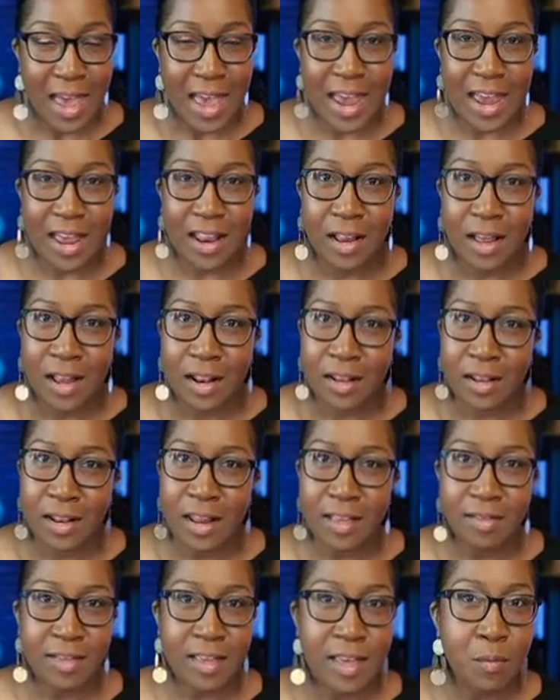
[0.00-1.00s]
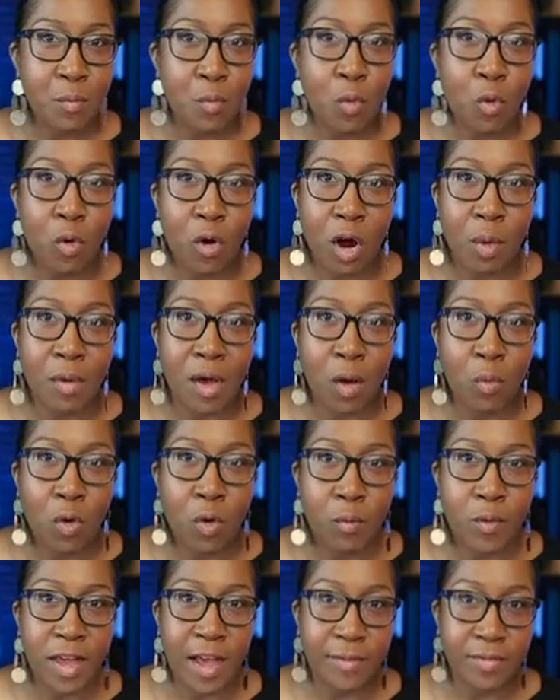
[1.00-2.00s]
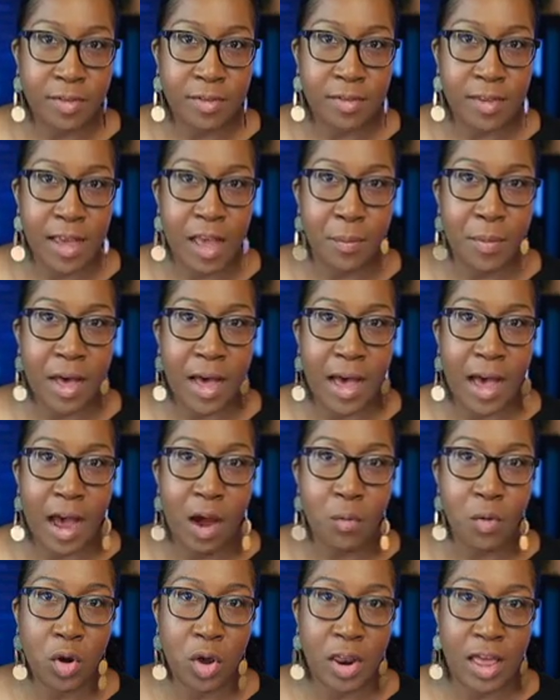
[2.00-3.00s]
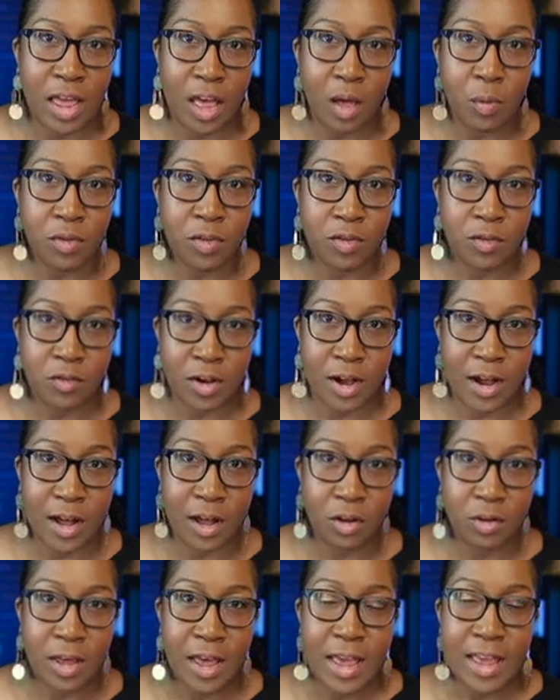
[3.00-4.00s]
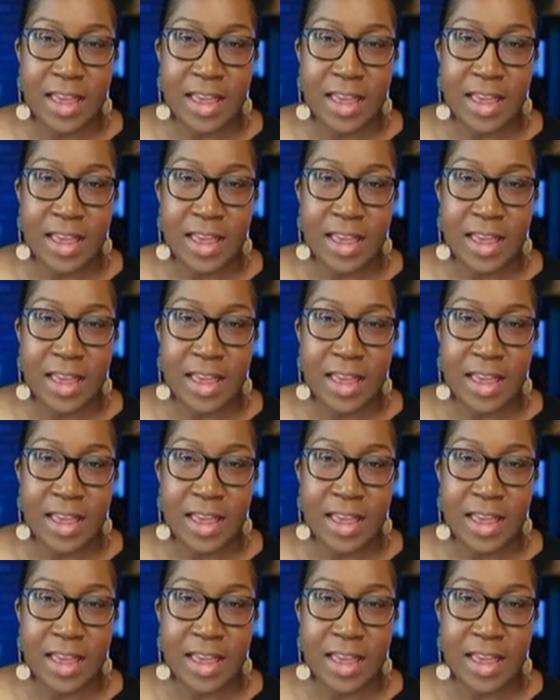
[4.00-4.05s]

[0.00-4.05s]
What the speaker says: and let's see more about what we have to say about how we're going to help this child